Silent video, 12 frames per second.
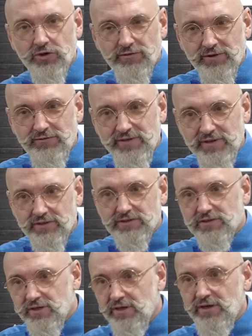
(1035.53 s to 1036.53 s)
or if it
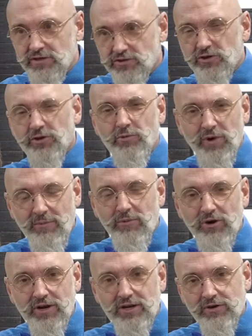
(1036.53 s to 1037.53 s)
feels sort of
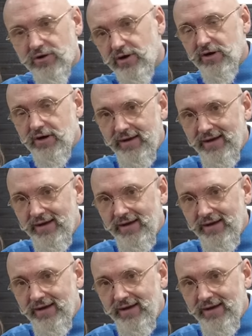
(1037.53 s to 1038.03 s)
rubbery or